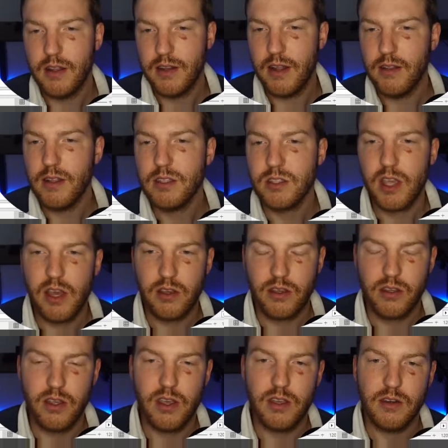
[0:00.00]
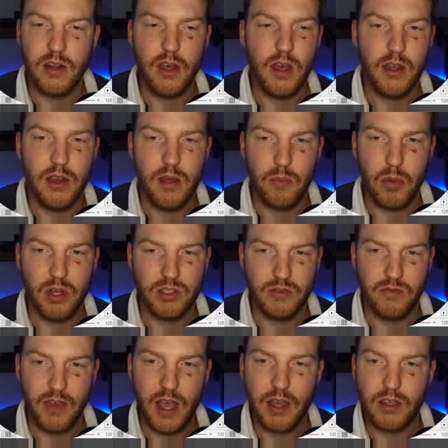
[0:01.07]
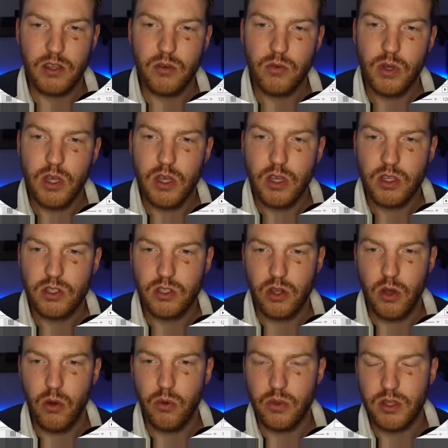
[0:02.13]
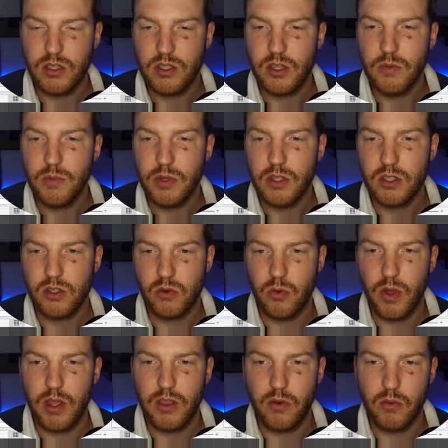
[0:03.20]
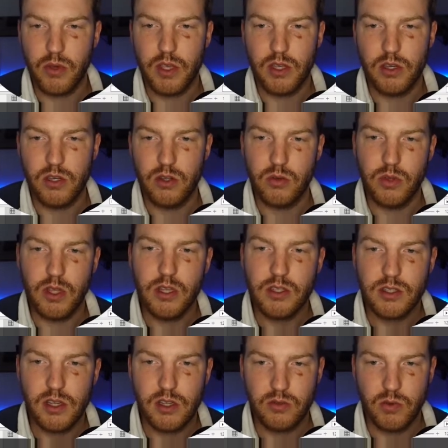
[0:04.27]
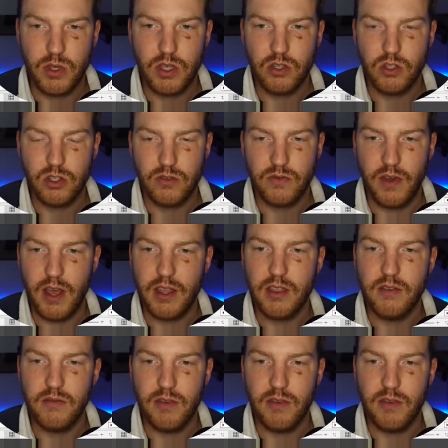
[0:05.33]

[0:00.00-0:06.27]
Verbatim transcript: Now let's calculate uh, net present value. So the simplest way that we can do this is we can just find the